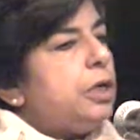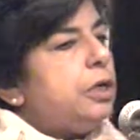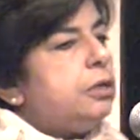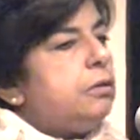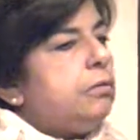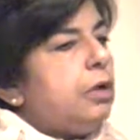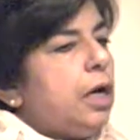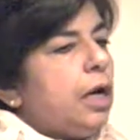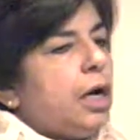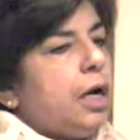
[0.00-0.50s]

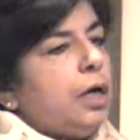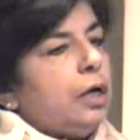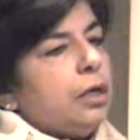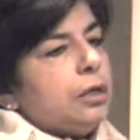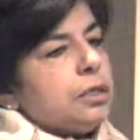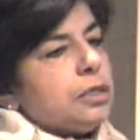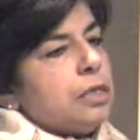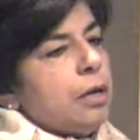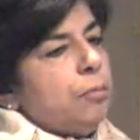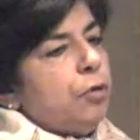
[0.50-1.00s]
In
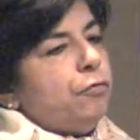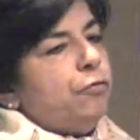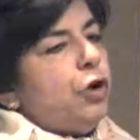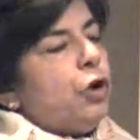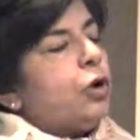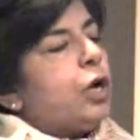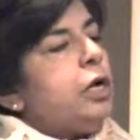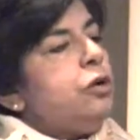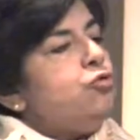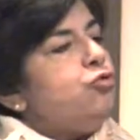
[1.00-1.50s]
some of
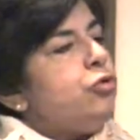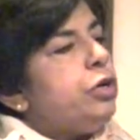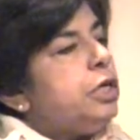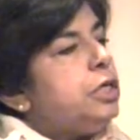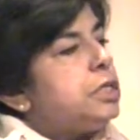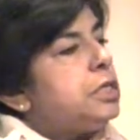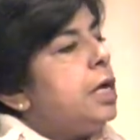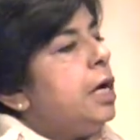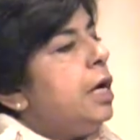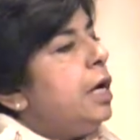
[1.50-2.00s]
your
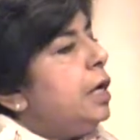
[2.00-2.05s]
countries,